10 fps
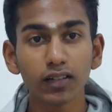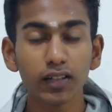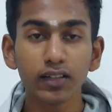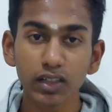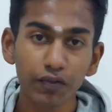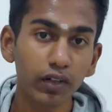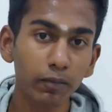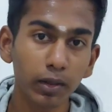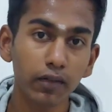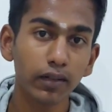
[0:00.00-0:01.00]
is
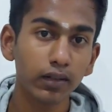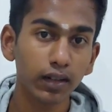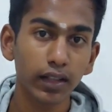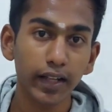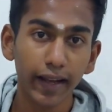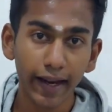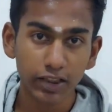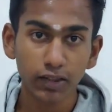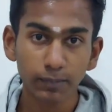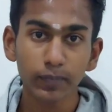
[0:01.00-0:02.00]
different between their
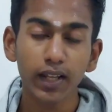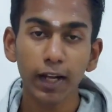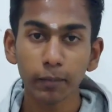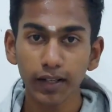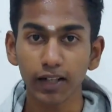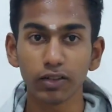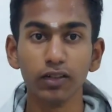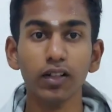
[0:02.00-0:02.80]
action and my action.